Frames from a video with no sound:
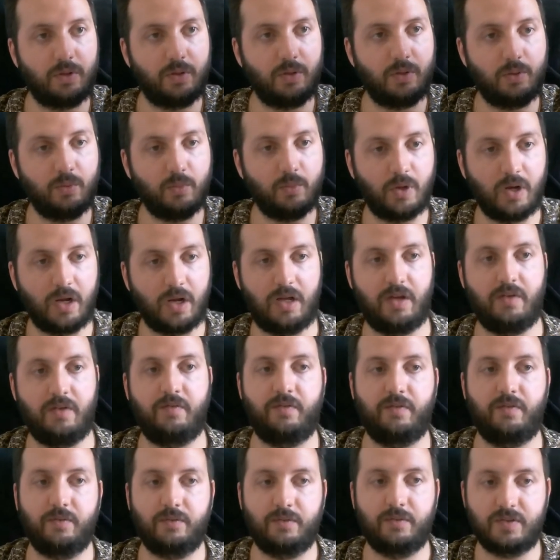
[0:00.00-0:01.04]
you will
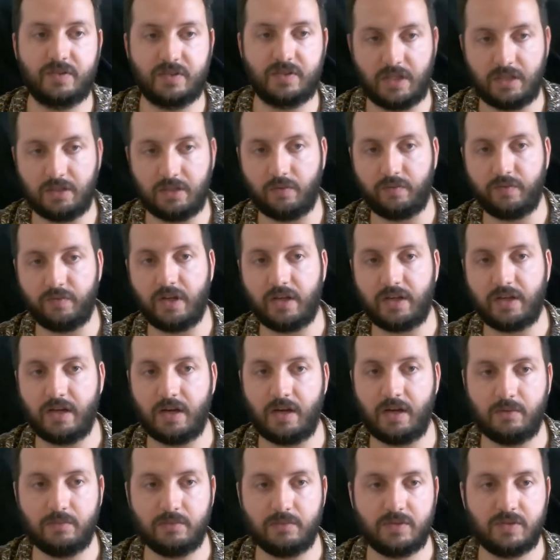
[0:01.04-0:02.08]
have the state of the
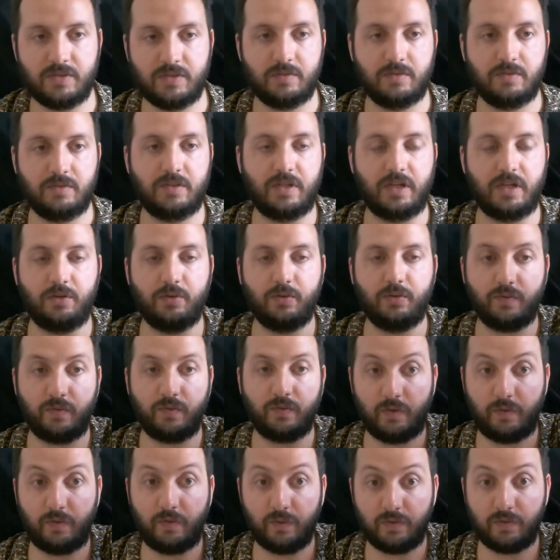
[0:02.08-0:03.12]
accounts. Then you,
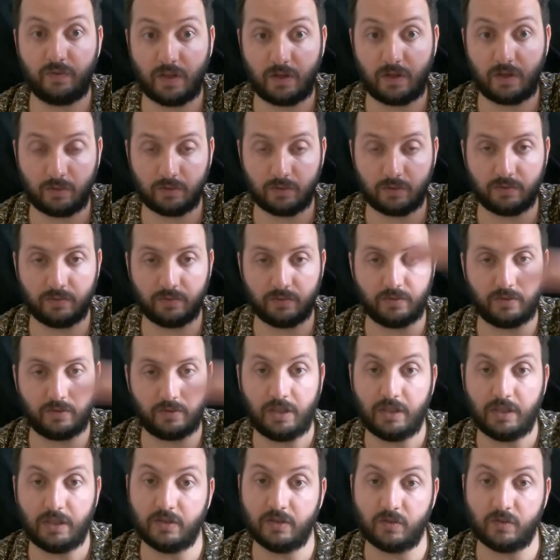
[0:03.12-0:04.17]
if you take all the,
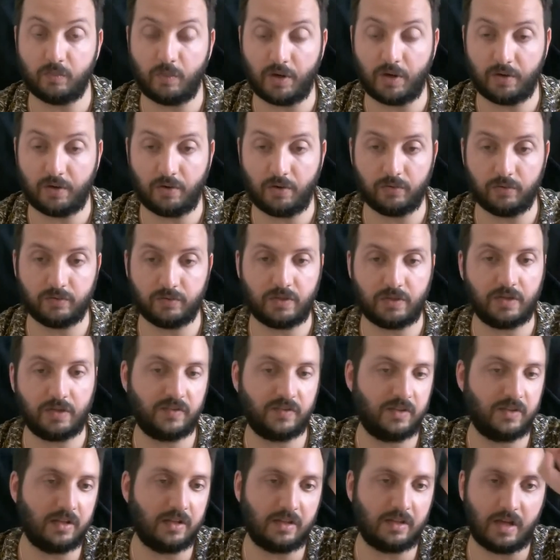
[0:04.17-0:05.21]
the, the, smart
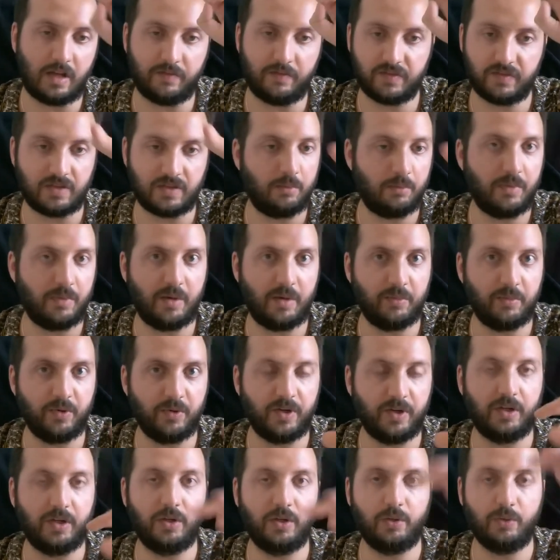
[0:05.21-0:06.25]
contracts that have some
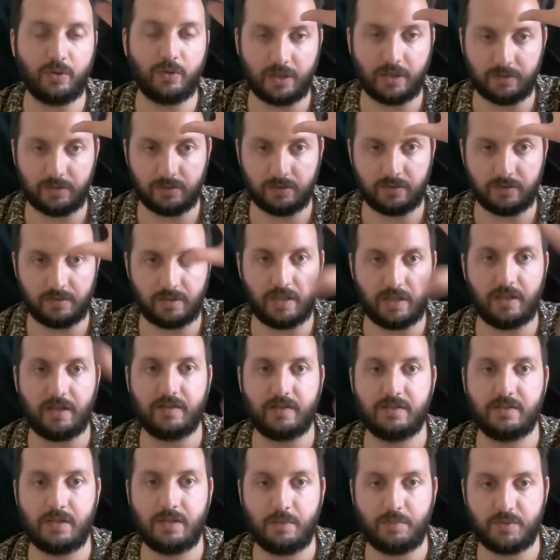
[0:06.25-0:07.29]
memory, you can take a
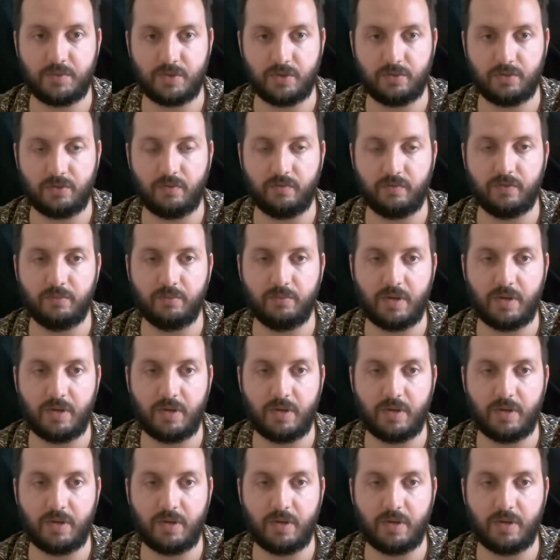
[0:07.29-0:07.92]
snapshot of the